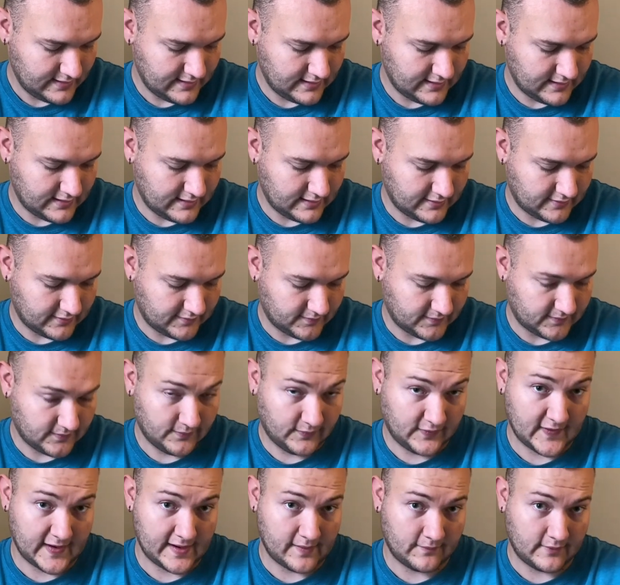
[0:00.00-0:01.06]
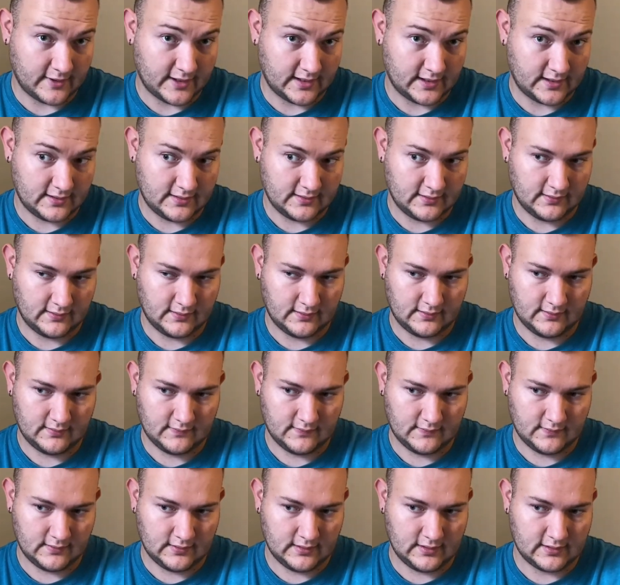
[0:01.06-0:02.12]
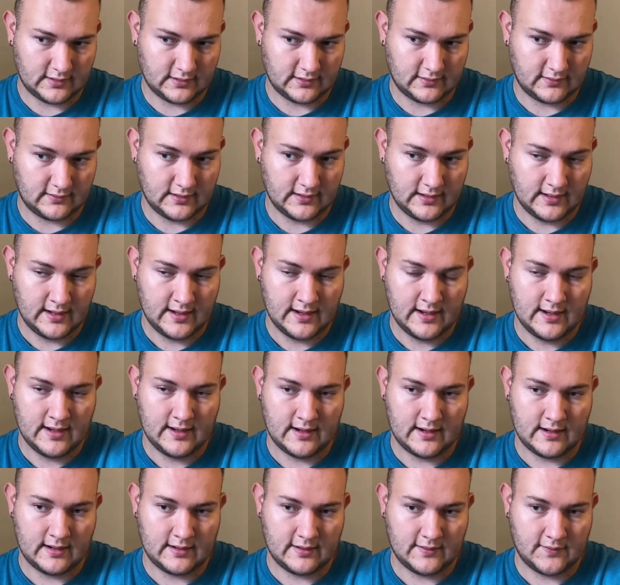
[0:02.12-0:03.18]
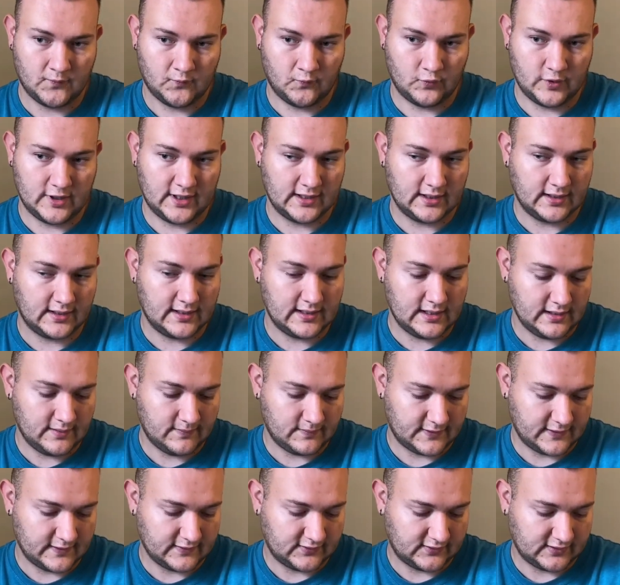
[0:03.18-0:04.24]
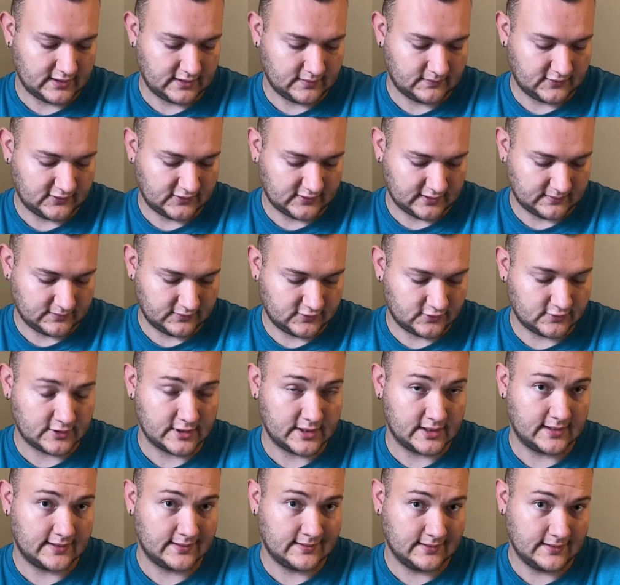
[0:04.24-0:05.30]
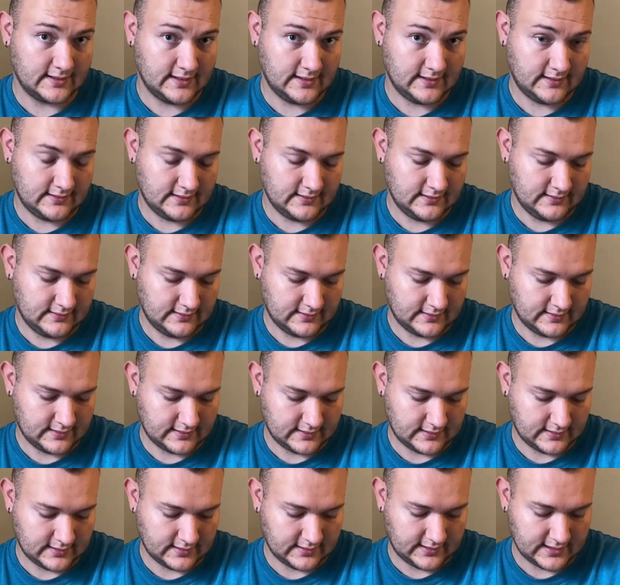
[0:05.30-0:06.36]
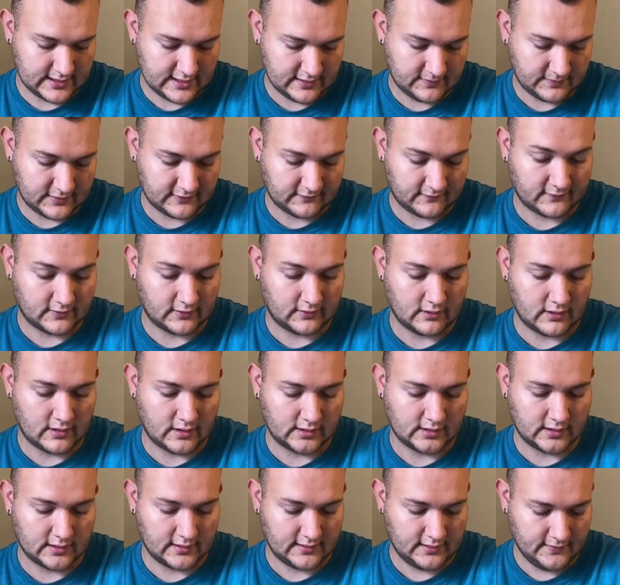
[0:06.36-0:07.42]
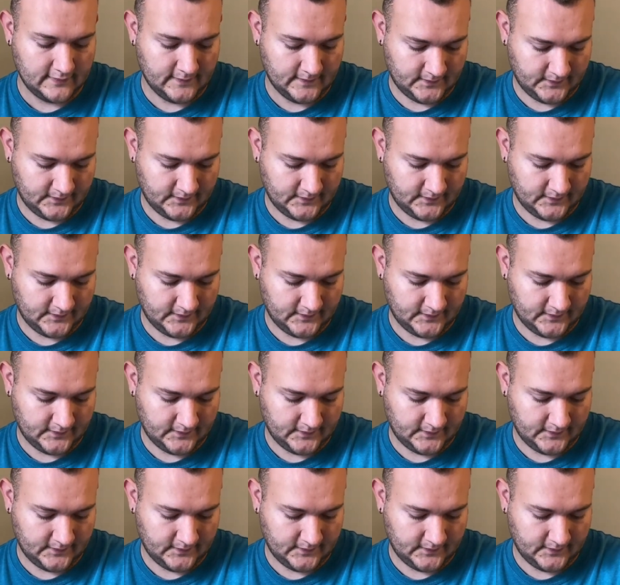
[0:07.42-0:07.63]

Um, that way, you know, um, we can keep the same substrate clean and, and keep it for longer.